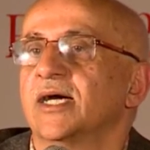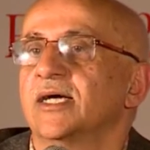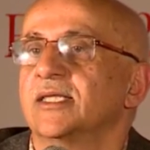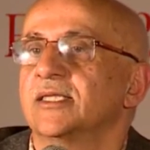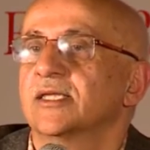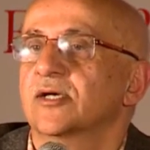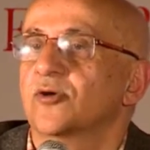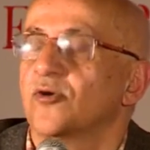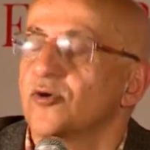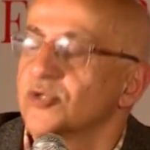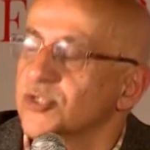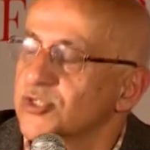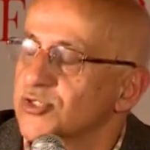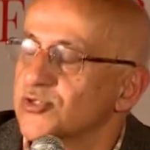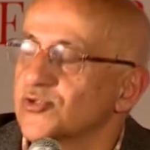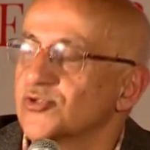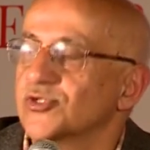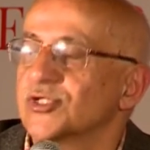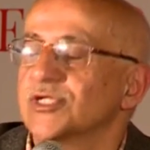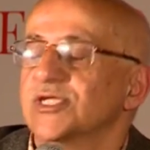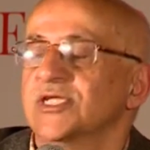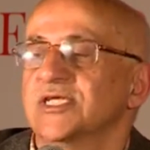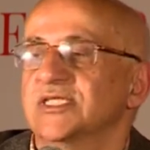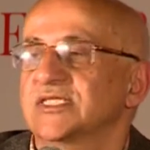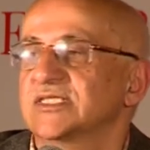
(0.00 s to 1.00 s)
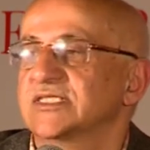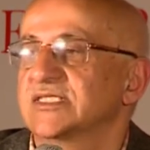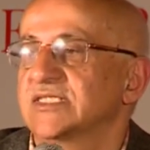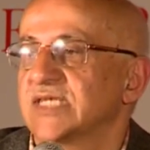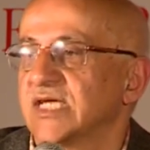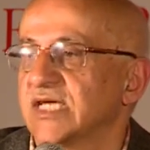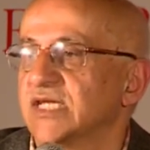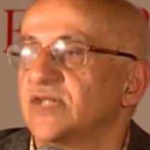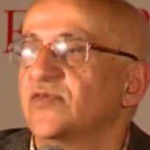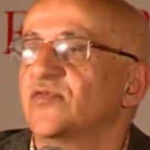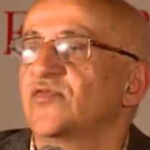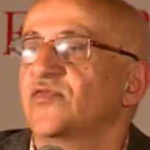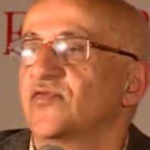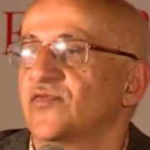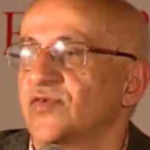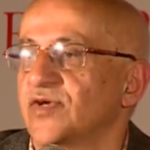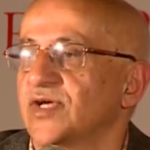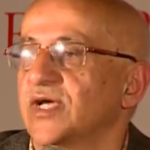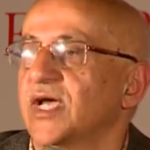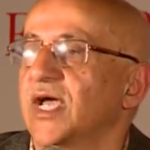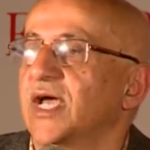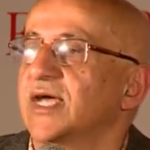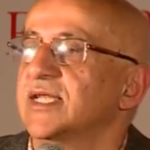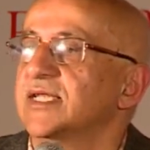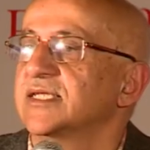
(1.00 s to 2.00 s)
the Constitution itself
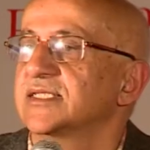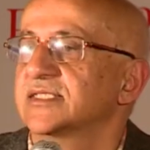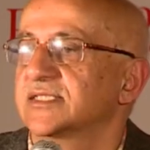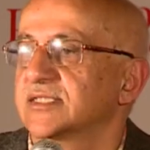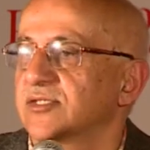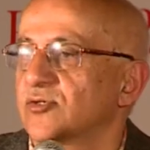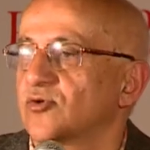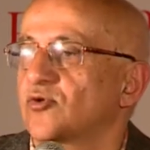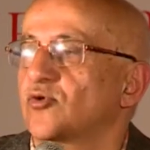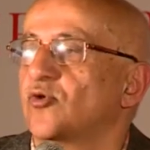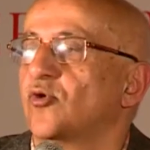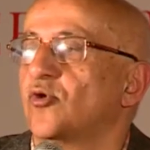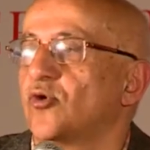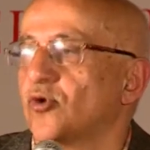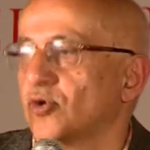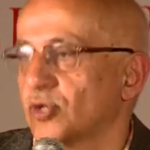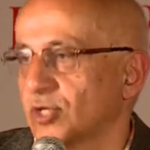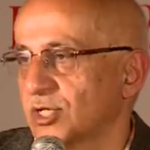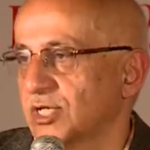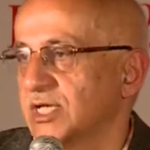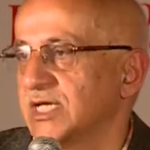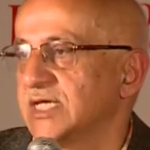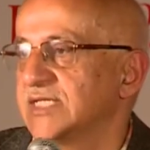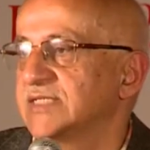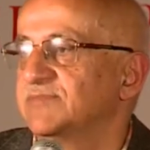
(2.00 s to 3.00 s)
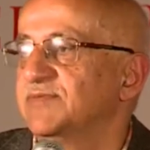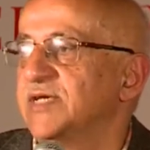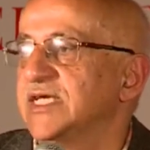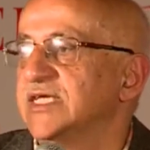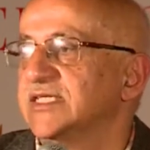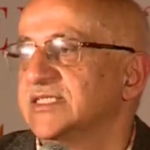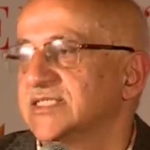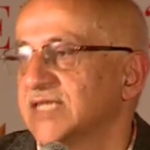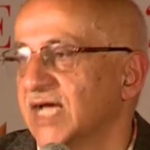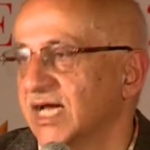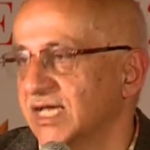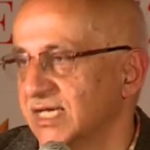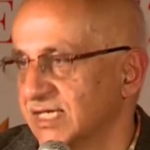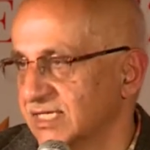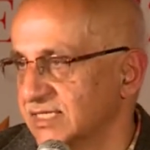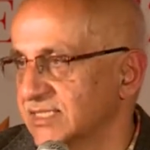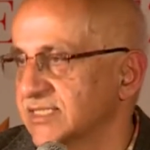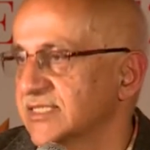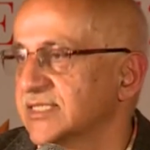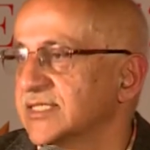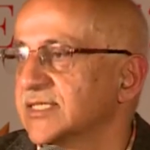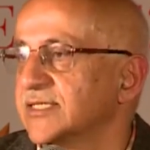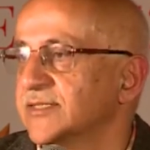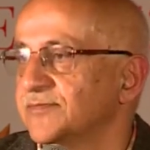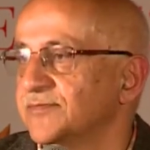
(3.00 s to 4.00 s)
and its core is being challenged.